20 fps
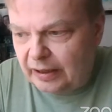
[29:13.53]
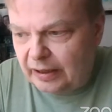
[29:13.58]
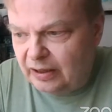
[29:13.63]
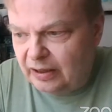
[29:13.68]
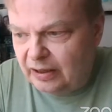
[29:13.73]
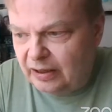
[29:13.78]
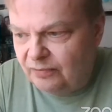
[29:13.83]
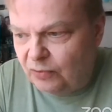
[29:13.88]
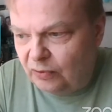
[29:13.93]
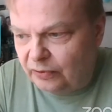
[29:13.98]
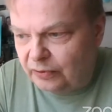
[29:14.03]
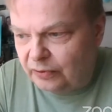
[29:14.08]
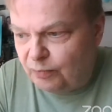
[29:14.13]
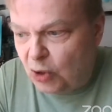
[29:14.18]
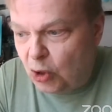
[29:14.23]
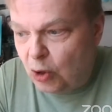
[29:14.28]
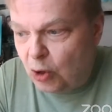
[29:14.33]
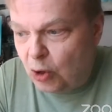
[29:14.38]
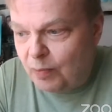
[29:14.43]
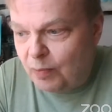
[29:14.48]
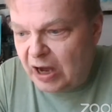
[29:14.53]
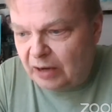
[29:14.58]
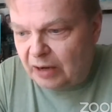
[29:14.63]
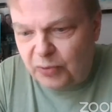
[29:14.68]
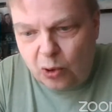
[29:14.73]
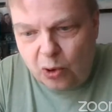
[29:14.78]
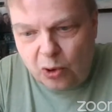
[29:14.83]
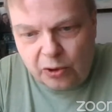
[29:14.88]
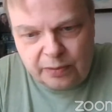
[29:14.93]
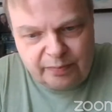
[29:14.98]
evolved mobile
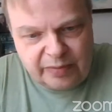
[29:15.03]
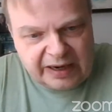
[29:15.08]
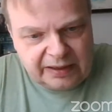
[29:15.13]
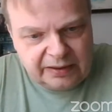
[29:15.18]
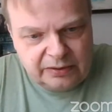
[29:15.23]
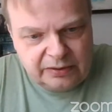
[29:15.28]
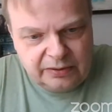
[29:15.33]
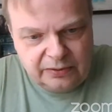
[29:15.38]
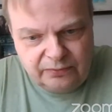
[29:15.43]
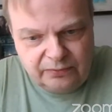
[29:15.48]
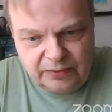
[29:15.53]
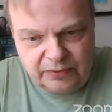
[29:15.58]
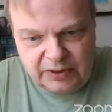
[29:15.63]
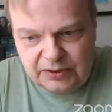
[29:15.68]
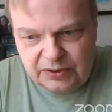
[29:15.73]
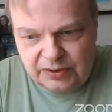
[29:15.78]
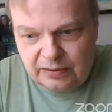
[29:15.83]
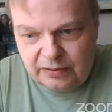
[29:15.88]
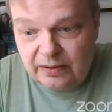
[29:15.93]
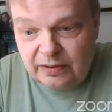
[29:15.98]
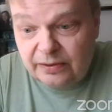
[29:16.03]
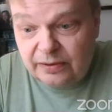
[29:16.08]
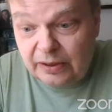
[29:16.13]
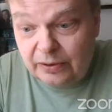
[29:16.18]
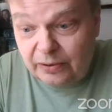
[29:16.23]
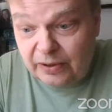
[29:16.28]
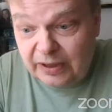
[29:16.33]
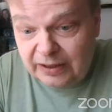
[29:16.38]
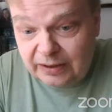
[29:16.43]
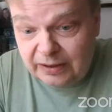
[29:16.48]
broadband, which
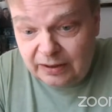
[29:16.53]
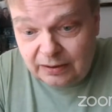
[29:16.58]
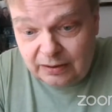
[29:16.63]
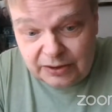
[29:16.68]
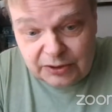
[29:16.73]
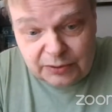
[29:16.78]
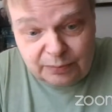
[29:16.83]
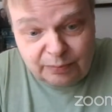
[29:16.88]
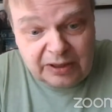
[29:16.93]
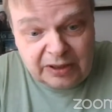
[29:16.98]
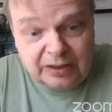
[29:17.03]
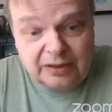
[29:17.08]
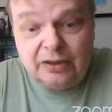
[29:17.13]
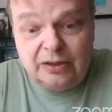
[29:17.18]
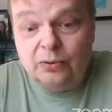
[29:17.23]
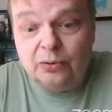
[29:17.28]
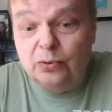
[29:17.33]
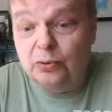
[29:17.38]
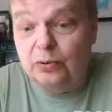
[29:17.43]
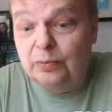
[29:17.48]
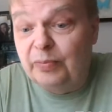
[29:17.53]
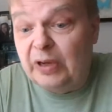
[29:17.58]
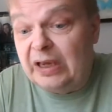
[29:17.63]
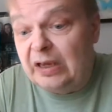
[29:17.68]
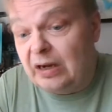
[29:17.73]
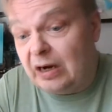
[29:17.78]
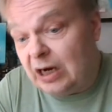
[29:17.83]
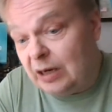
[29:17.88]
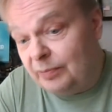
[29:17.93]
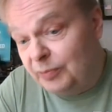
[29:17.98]
theoretically speaking could
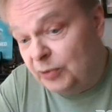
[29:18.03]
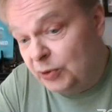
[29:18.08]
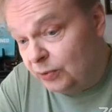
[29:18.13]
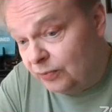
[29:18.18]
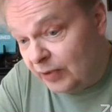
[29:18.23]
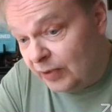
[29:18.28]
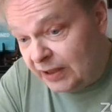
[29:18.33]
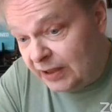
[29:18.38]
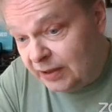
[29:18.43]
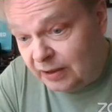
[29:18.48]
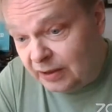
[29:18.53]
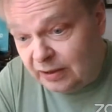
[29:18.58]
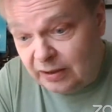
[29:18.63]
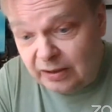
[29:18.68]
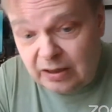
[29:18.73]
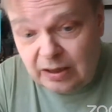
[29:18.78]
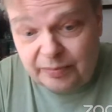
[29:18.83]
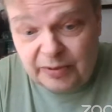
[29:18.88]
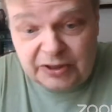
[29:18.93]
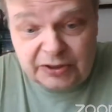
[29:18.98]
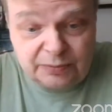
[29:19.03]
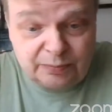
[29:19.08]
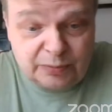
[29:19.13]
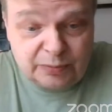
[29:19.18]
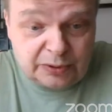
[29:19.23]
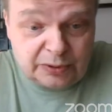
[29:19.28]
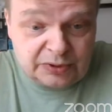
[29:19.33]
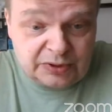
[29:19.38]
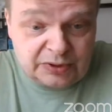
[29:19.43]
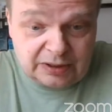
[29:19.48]
be up to 20 gigabits
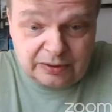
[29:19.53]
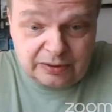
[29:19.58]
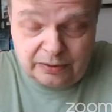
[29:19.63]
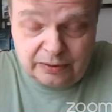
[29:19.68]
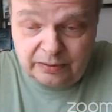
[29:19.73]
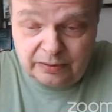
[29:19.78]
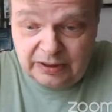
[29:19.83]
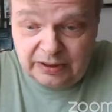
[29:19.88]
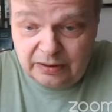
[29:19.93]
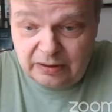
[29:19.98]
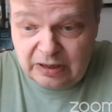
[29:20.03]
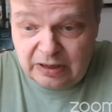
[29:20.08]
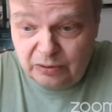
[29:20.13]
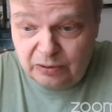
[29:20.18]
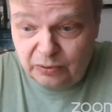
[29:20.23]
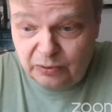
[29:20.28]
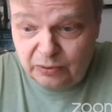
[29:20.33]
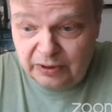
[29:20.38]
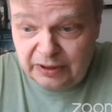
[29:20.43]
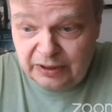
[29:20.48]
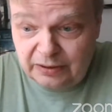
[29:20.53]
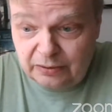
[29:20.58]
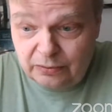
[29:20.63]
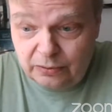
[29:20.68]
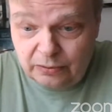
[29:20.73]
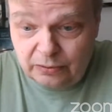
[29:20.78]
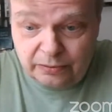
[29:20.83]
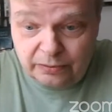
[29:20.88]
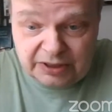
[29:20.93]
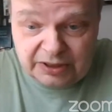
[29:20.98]
per second in downlink
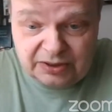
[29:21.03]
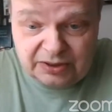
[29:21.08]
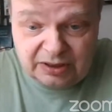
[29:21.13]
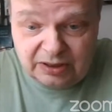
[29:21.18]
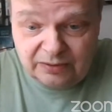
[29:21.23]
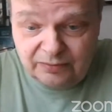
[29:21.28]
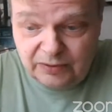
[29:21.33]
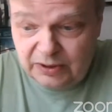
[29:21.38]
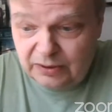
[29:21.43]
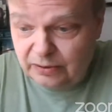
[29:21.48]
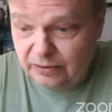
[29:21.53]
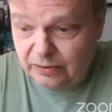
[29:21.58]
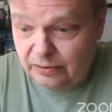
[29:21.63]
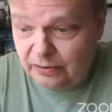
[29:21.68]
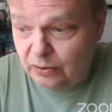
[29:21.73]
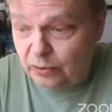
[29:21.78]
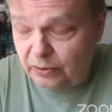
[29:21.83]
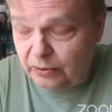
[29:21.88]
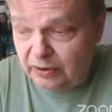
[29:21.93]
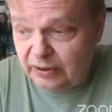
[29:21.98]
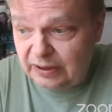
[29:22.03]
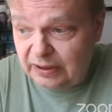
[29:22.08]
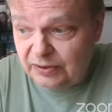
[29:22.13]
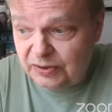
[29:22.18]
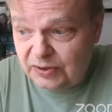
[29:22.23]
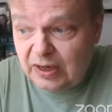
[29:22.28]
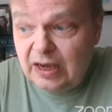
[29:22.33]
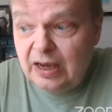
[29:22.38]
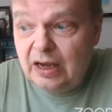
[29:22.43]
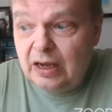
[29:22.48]
or receiving the
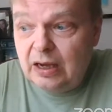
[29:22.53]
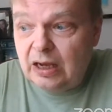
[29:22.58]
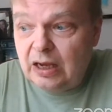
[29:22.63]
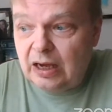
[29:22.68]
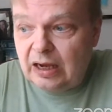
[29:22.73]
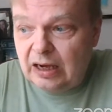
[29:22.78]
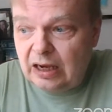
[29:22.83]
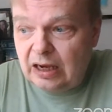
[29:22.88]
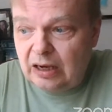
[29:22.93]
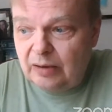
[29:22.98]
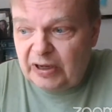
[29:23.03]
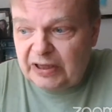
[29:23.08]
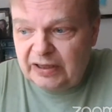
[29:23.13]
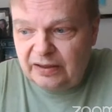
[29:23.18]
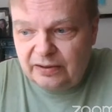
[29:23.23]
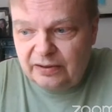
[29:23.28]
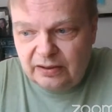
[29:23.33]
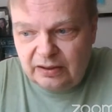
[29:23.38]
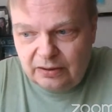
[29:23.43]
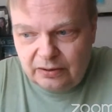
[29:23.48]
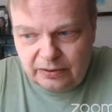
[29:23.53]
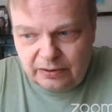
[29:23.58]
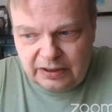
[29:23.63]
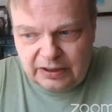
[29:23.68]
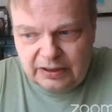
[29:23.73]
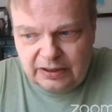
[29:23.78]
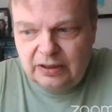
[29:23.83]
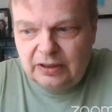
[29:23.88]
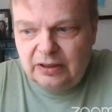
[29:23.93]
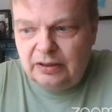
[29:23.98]
contents. But in
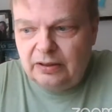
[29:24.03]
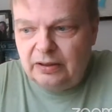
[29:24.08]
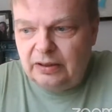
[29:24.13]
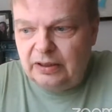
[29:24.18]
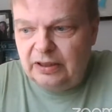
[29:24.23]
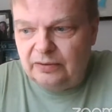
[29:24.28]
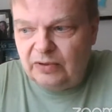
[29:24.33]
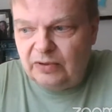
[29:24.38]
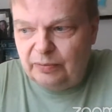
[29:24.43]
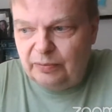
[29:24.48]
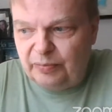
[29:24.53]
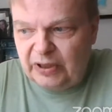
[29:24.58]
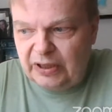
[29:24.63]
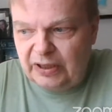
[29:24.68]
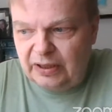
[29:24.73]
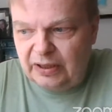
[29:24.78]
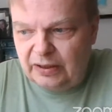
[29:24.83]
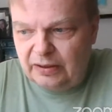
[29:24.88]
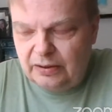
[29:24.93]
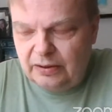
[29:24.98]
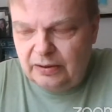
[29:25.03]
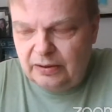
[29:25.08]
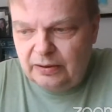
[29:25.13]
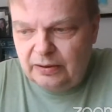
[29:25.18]
theory, it will be